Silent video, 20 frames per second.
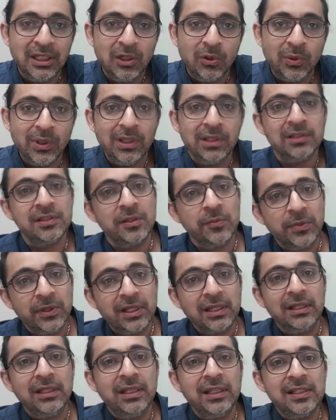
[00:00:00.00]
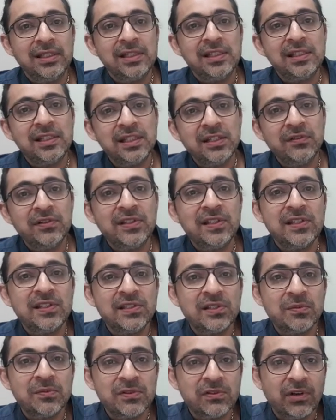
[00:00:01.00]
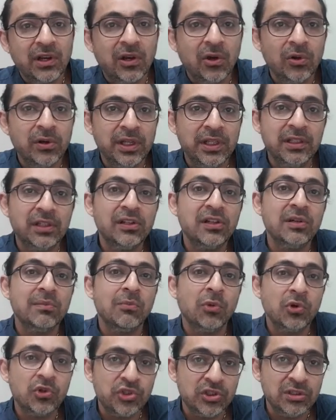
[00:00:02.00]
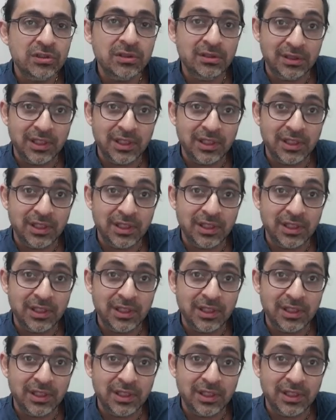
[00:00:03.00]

Well, typically CCTV systems record either in motion,